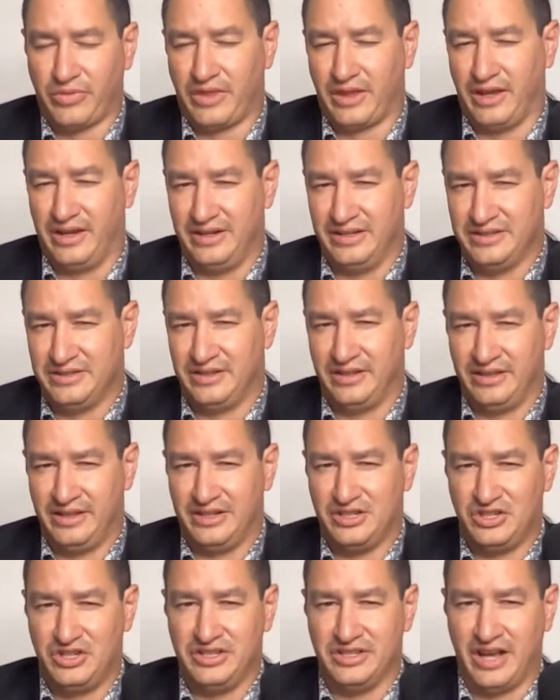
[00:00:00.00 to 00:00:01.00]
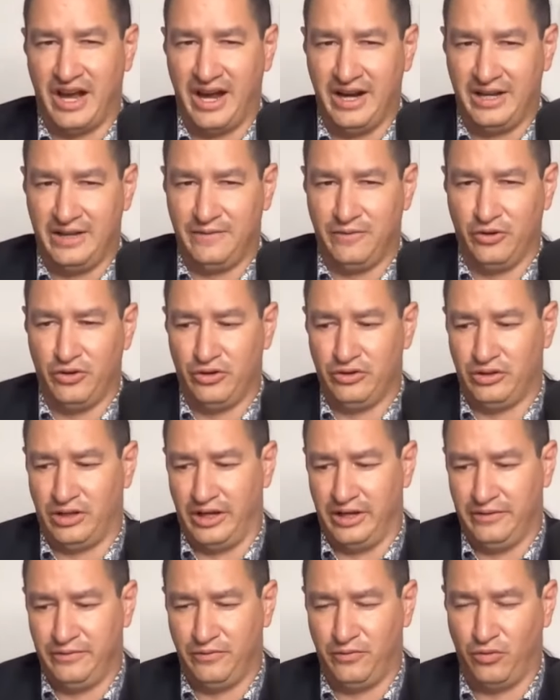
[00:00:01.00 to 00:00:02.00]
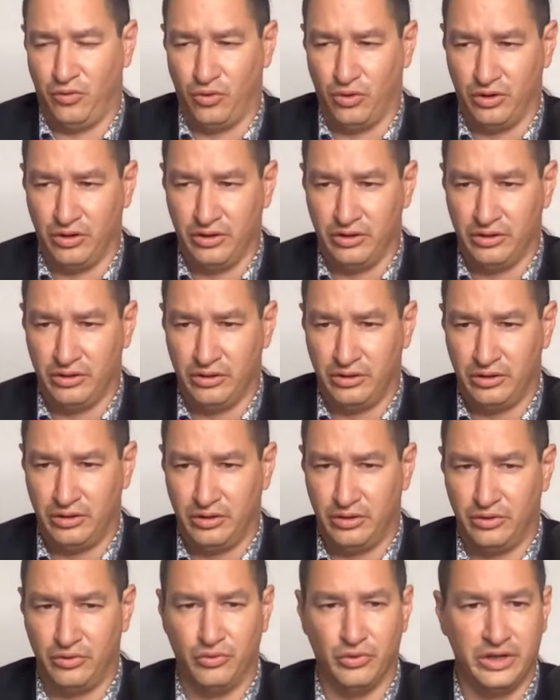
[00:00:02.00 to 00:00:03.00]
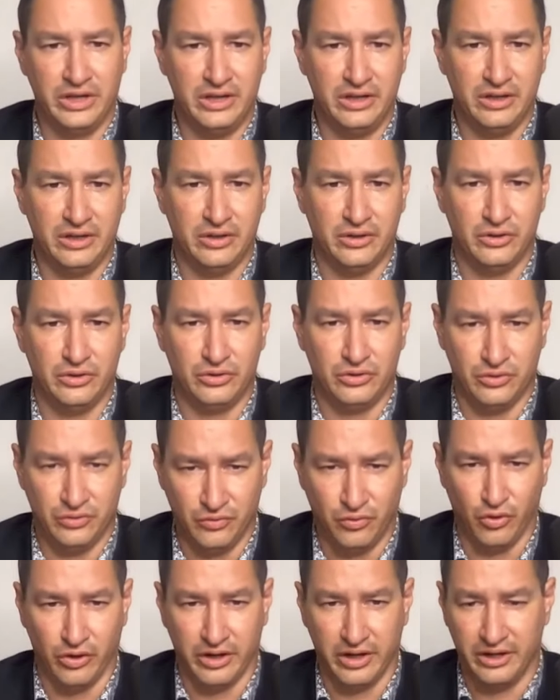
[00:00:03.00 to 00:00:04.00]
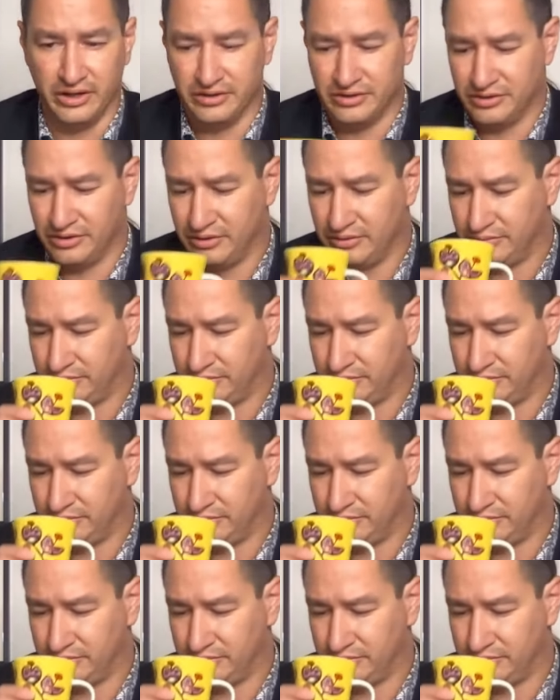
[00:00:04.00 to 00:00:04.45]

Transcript: I mean, it's said that she's hiding for her life for three to four days.